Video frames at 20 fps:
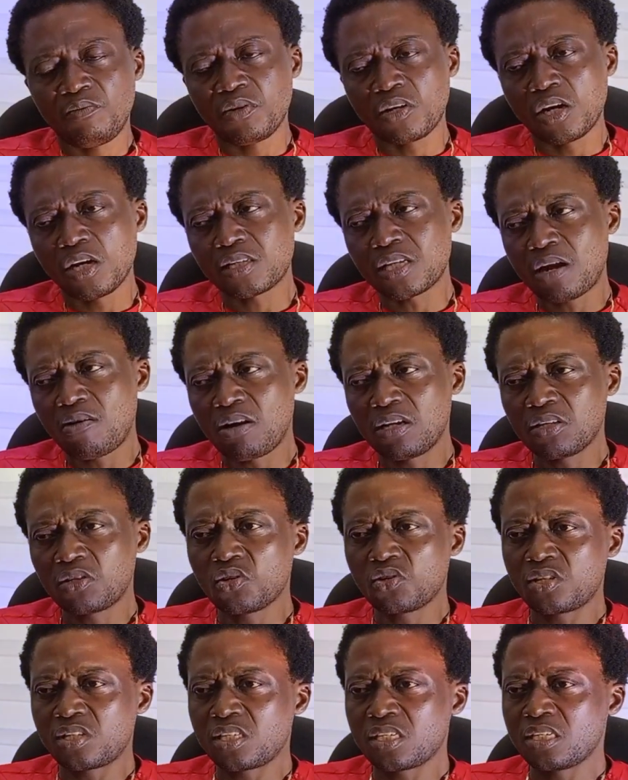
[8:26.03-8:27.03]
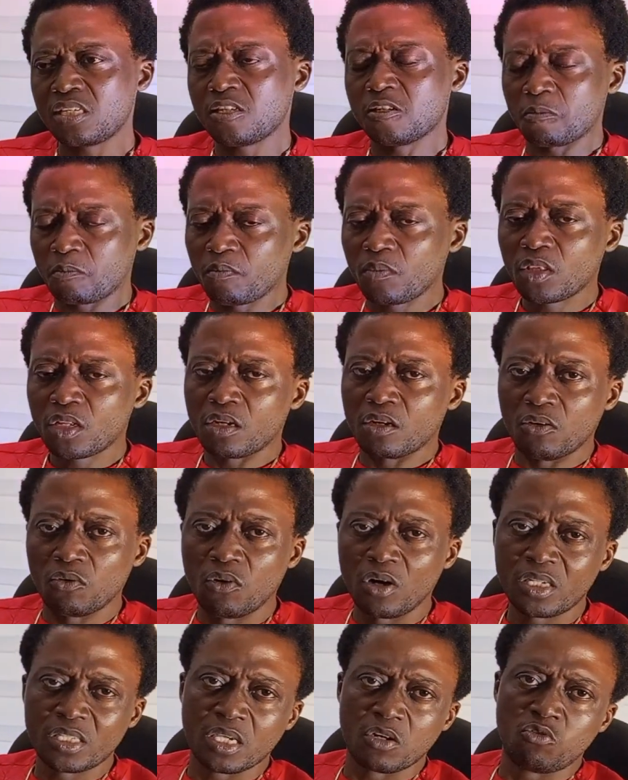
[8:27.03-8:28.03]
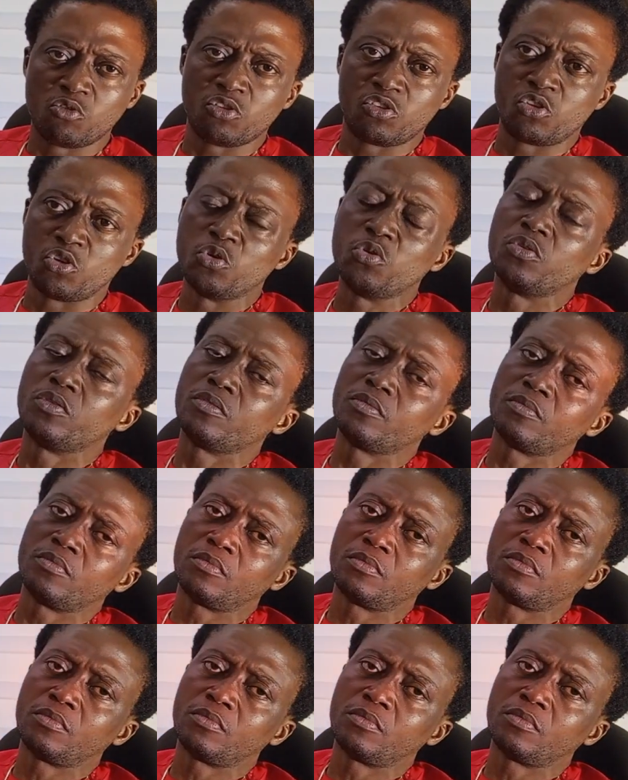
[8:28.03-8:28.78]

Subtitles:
because I want to see what they will do.